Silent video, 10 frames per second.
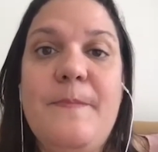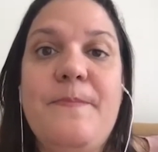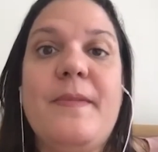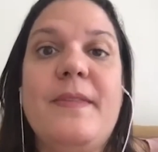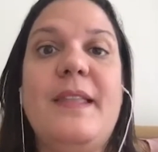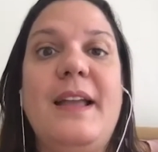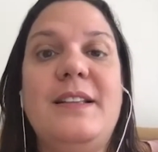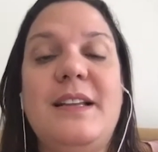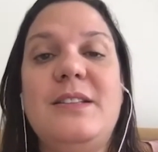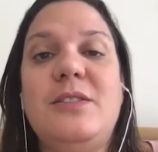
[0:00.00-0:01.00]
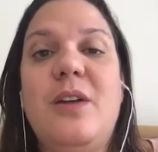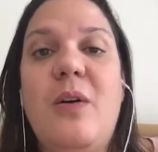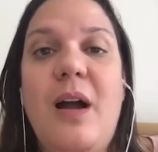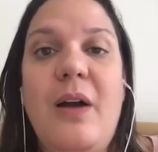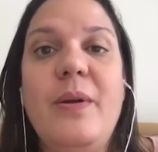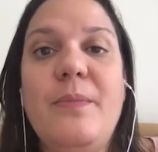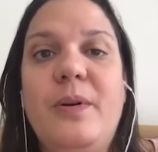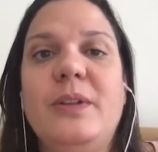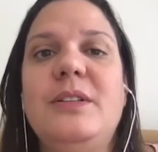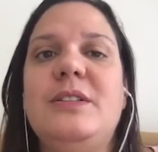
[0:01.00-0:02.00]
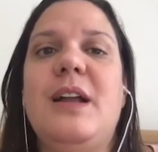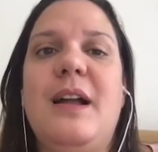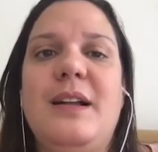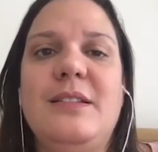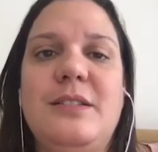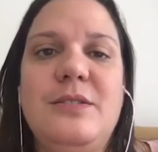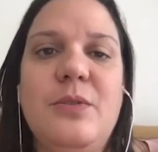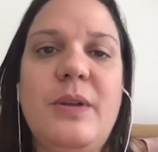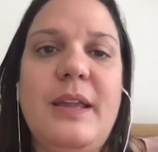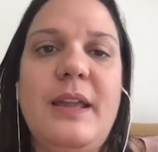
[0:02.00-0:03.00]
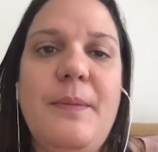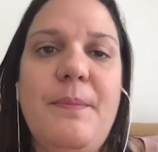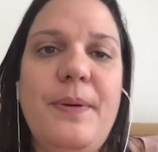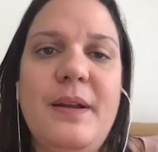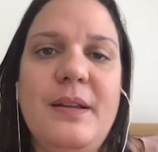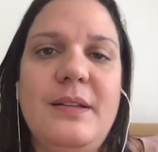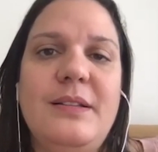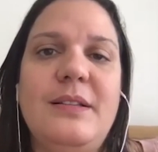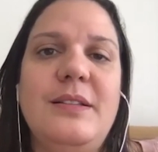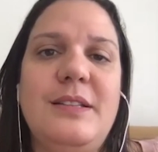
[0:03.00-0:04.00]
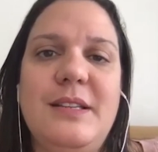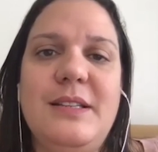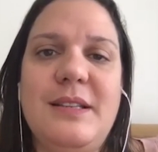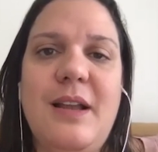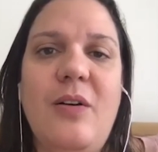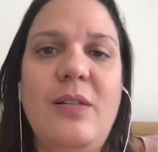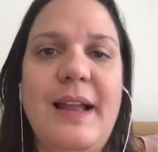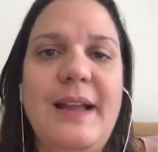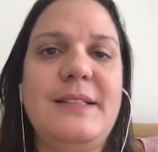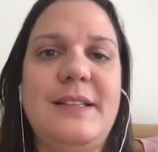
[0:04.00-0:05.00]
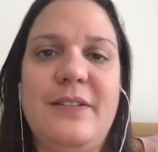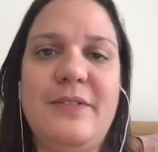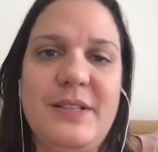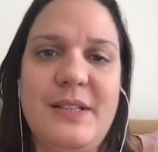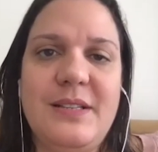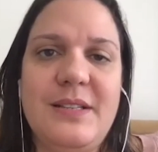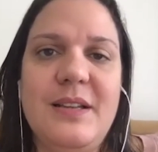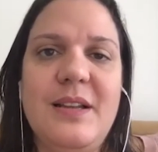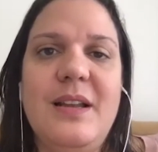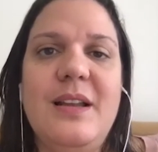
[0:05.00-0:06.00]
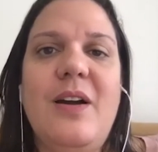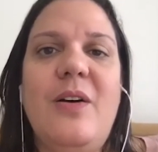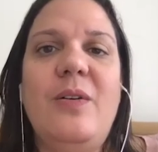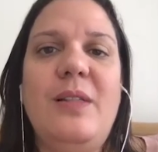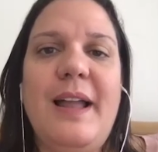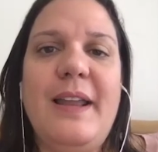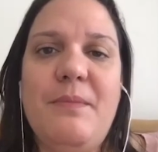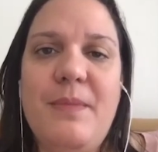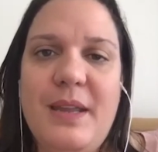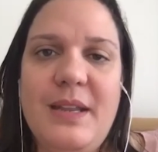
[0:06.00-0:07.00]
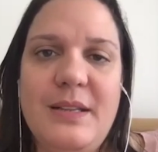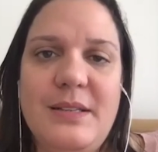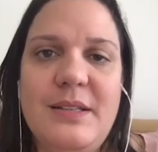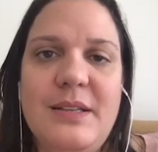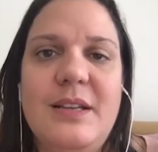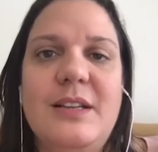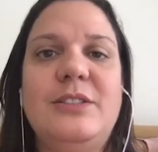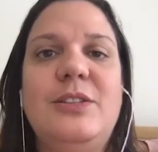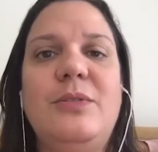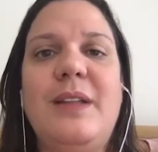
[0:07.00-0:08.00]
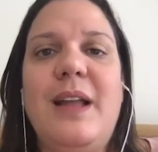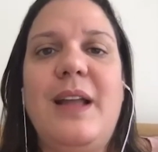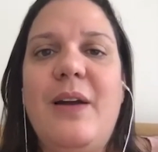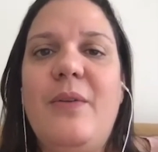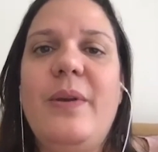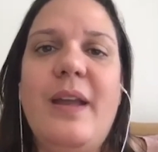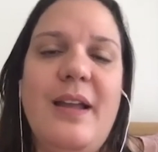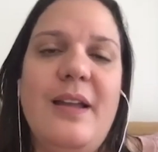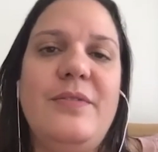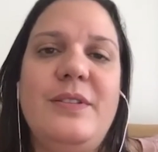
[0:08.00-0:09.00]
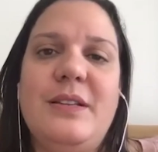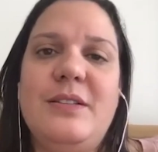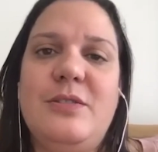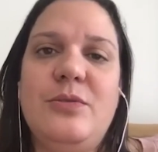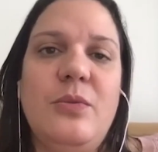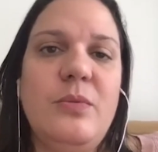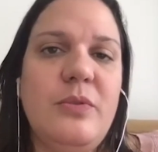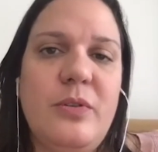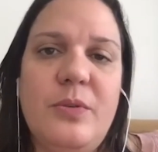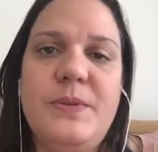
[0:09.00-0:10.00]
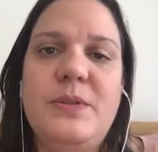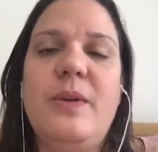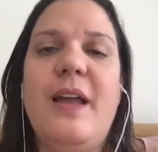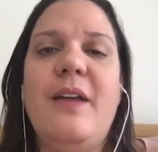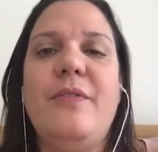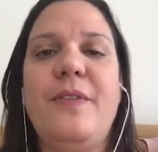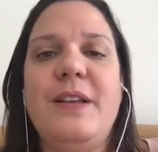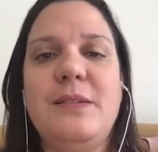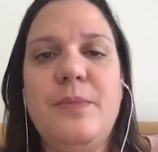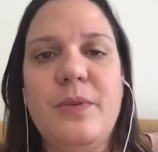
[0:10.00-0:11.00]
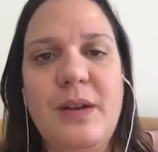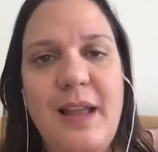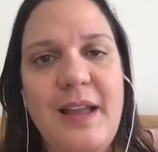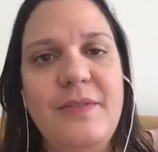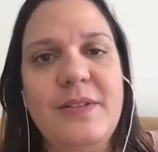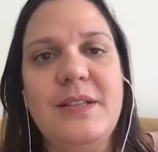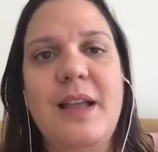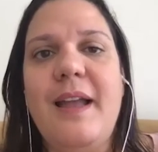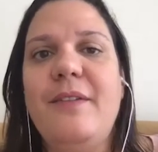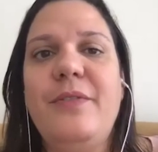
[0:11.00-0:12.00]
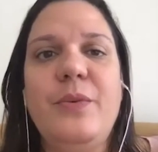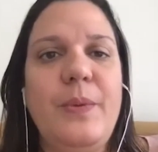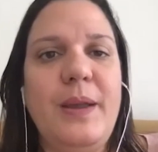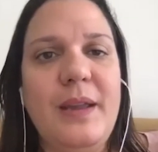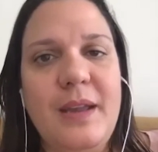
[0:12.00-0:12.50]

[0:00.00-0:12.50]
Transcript: that I saw how important to us to keep these online services, online meetings. So now we have the Zoom groups, we have Facebook Lives every week,